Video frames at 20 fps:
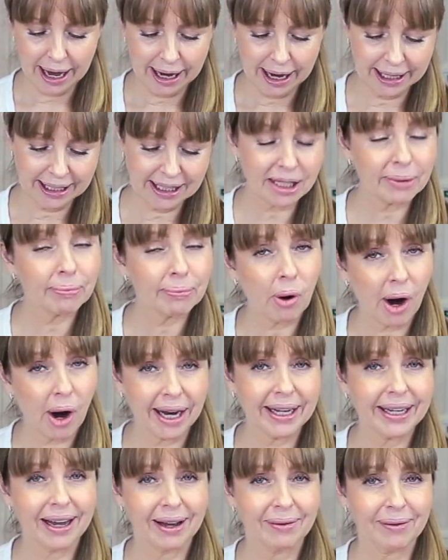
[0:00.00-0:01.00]
It's a
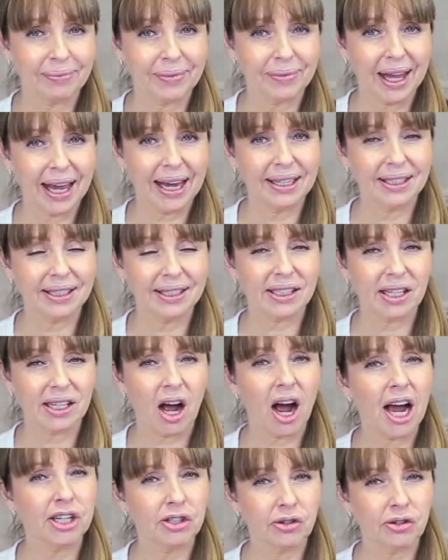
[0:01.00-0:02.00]
brightener, and it's a
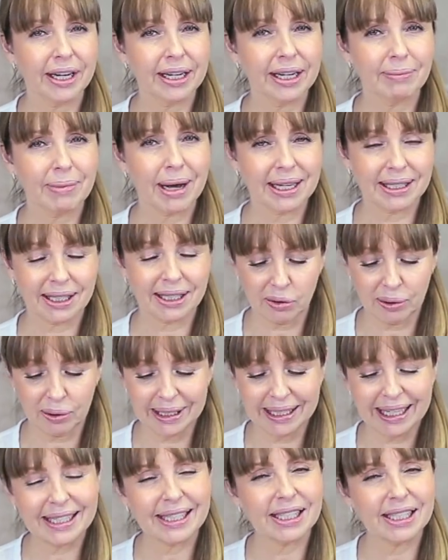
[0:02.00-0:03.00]
hydrating mask, so it
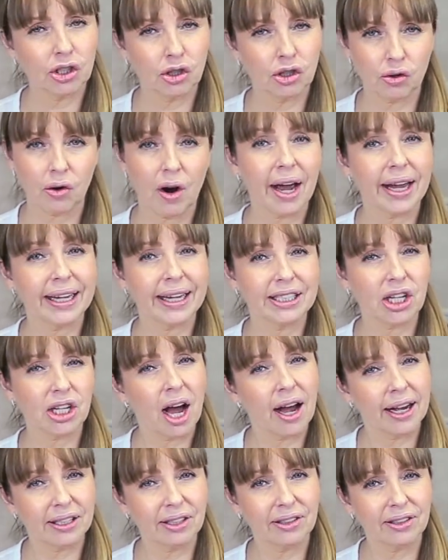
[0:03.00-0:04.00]
doesn't dry
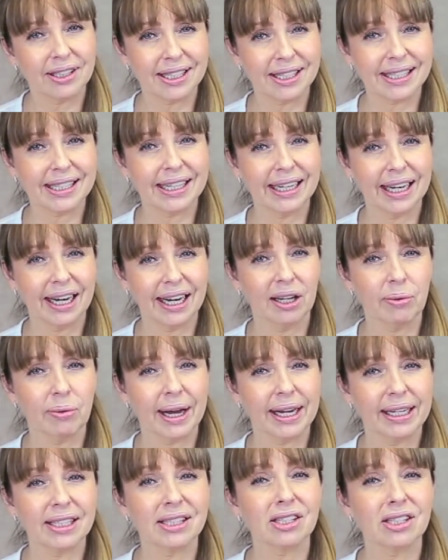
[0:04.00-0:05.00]
tight on the skin
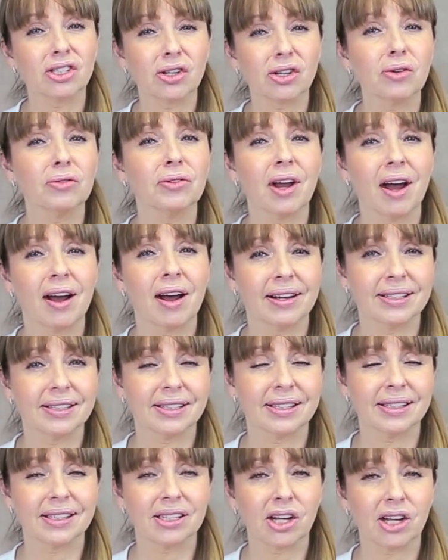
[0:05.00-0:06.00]
anyway, and it's so nice.
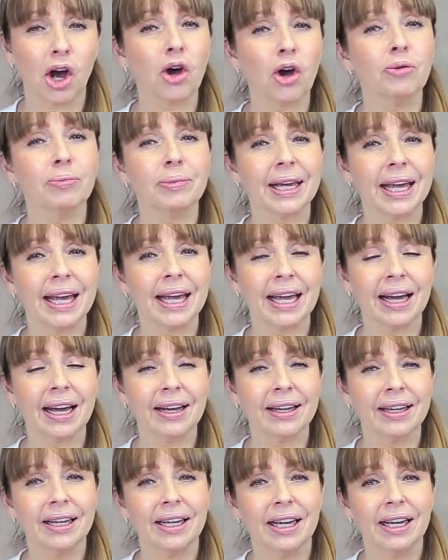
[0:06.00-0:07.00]
It's a home care
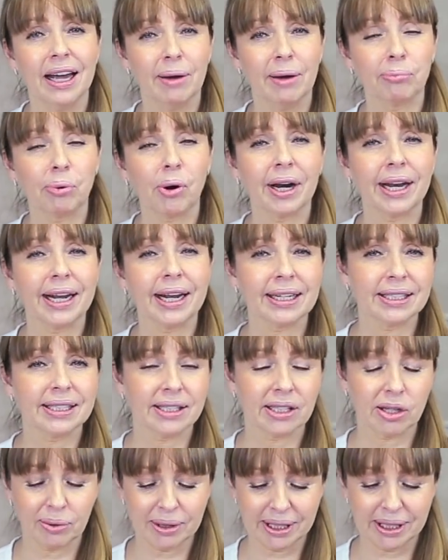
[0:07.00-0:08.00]
product,
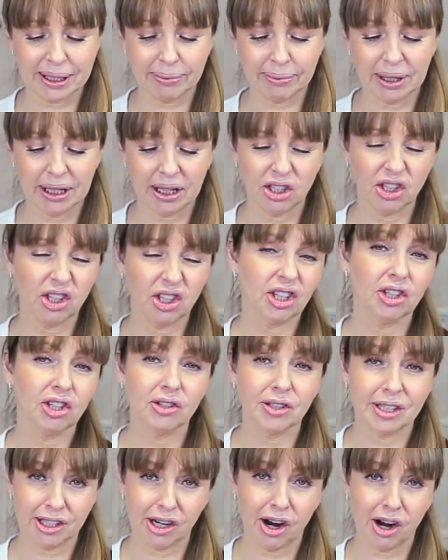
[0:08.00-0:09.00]
so it's something that you can
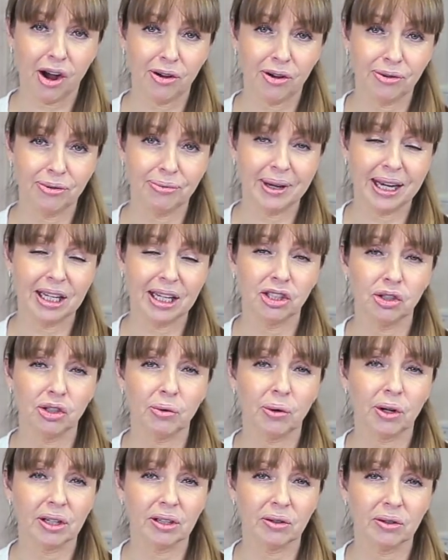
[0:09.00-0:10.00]
use at home and do
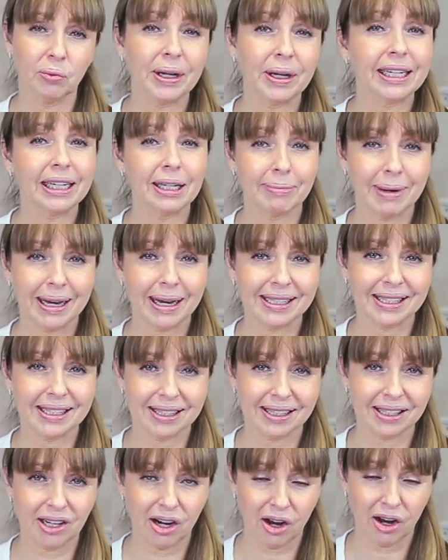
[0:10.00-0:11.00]
on a weekly
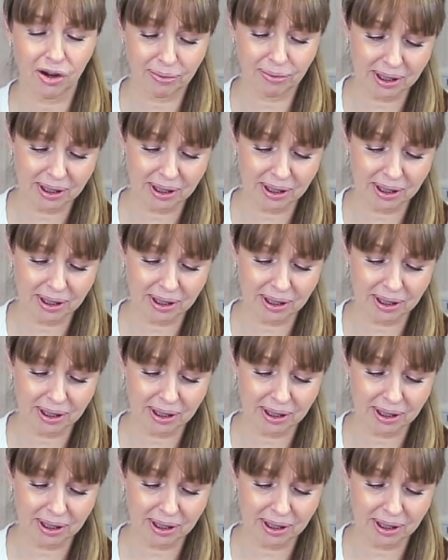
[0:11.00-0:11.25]
basis at home.